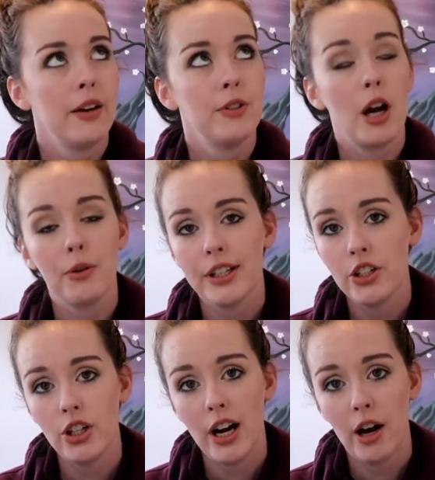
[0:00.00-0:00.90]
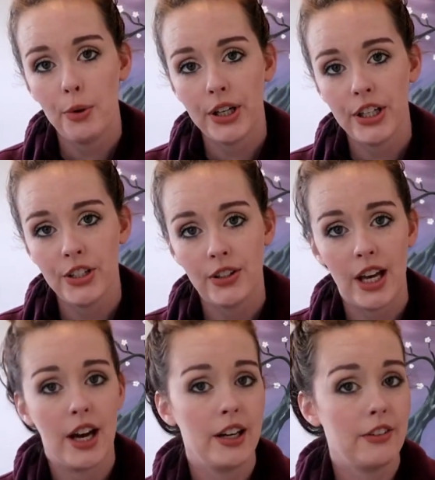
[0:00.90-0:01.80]
Not really sure how we're gonna do
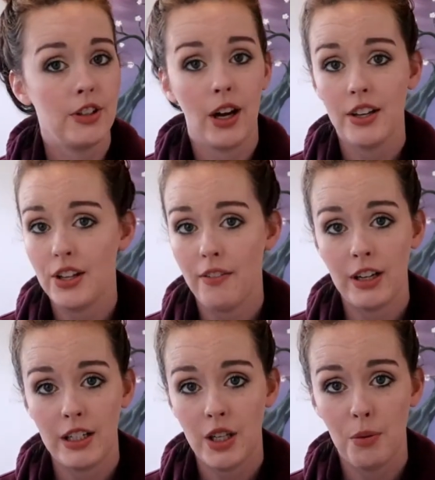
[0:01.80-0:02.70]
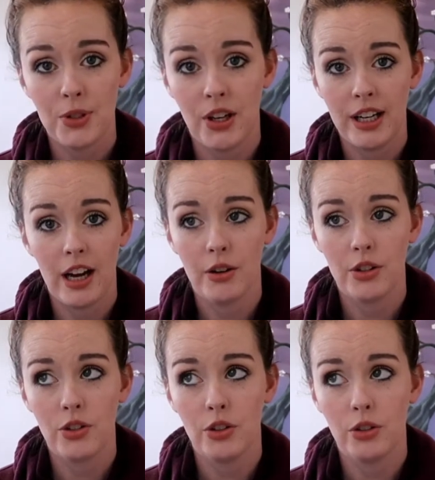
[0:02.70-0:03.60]
that. If you guys have any tips how
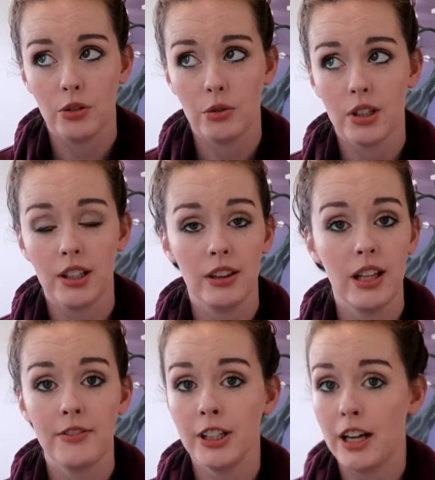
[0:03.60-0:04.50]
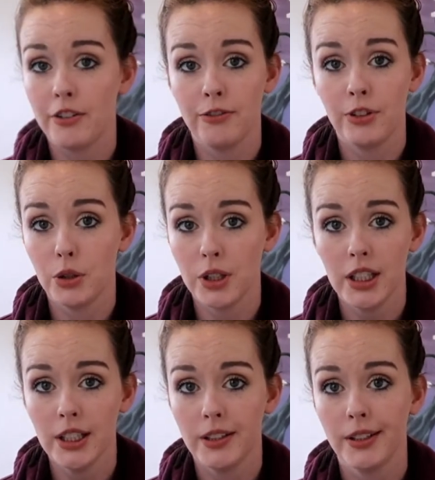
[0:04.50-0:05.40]
to level out a
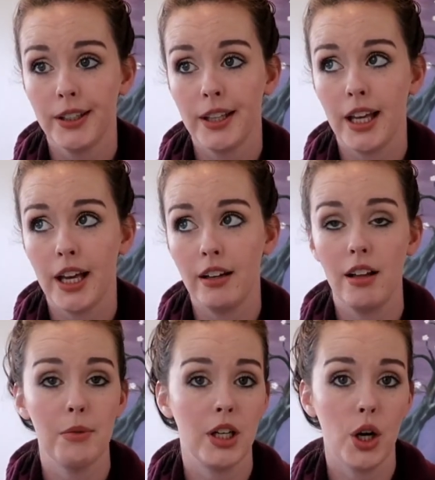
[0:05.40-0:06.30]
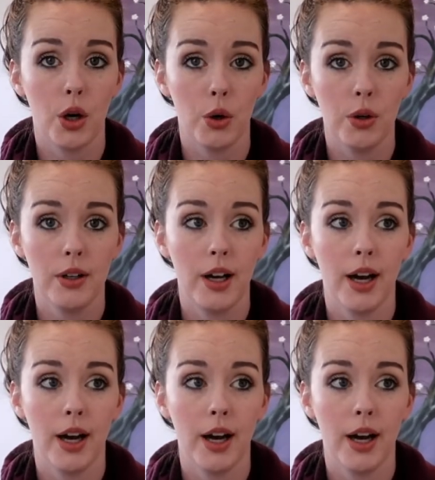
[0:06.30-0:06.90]
floor, then let me know.